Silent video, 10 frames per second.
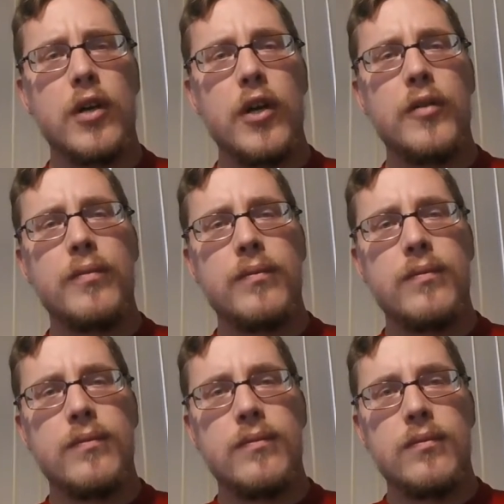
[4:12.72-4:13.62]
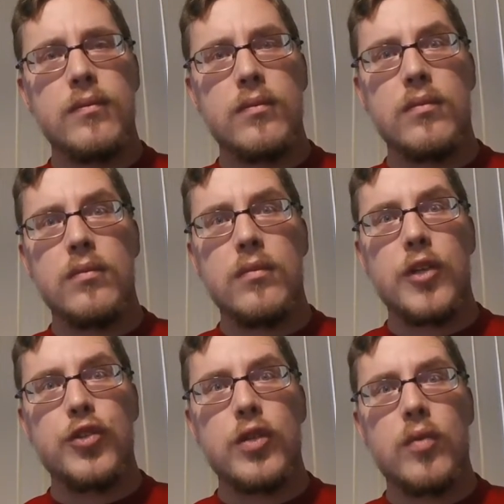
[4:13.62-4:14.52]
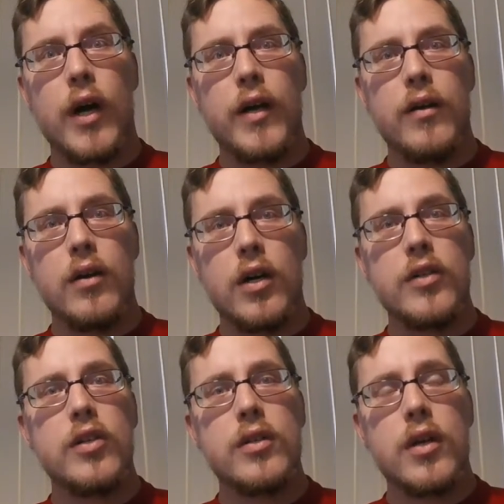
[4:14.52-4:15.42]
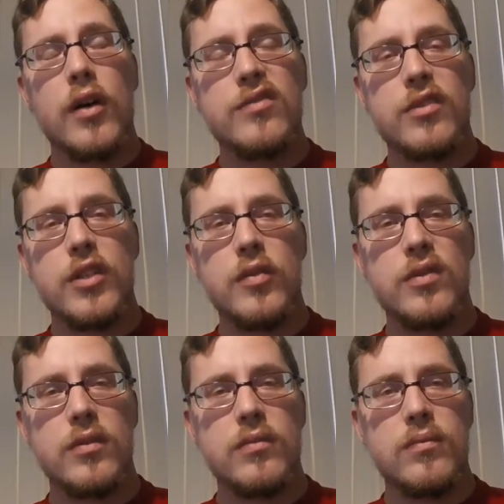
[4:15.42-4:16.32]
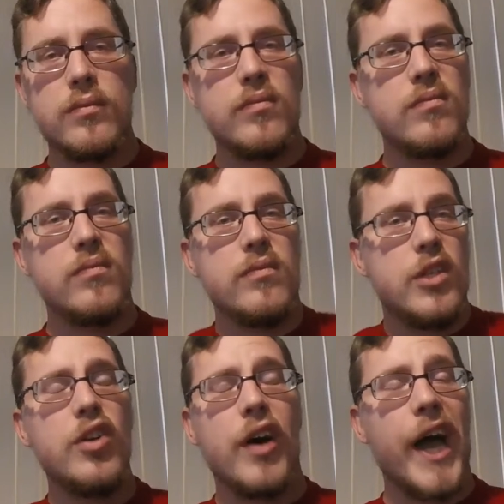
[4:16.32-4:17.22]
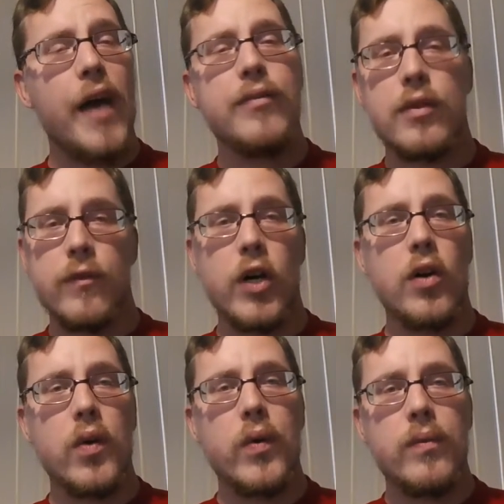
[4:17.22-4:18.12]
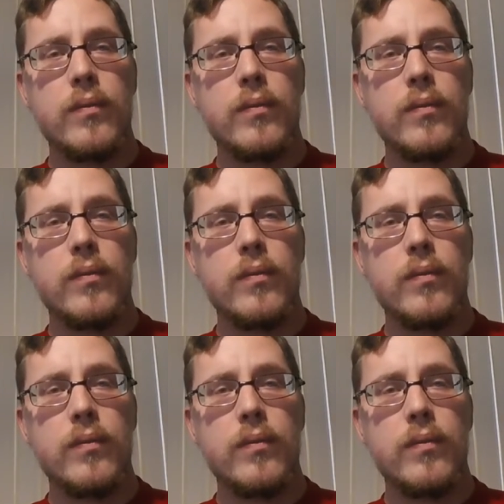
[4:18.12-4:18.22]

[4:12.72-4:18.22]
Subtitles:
It's your right under the Constitution. You don't have to vote.